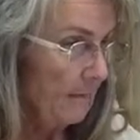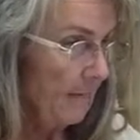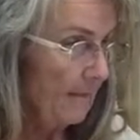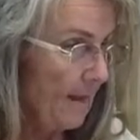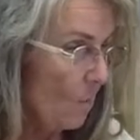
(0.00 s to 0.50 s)

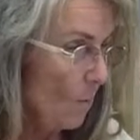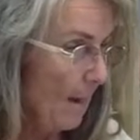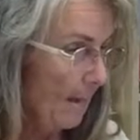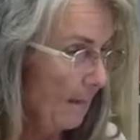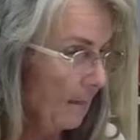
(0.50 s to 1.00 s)
And that
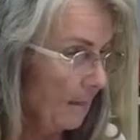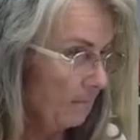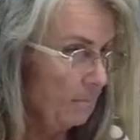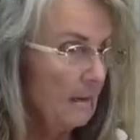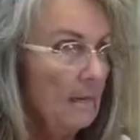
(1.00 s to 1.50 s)
way if
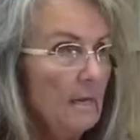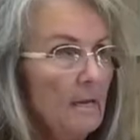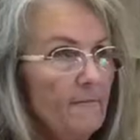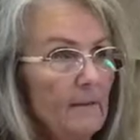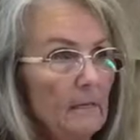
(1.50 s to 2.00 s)

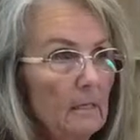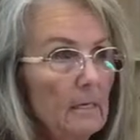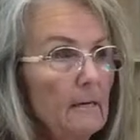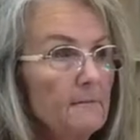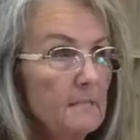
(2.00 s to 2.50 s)
it
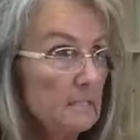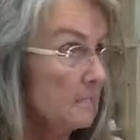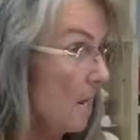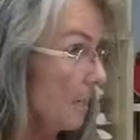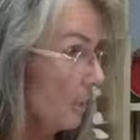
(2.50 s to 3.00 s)
lifts, it's
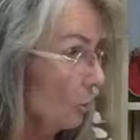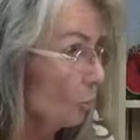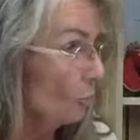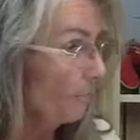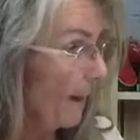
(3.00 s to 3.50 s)
not gonna
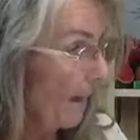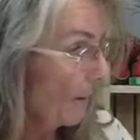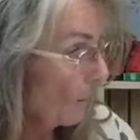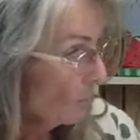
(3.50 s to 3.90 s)
look bad.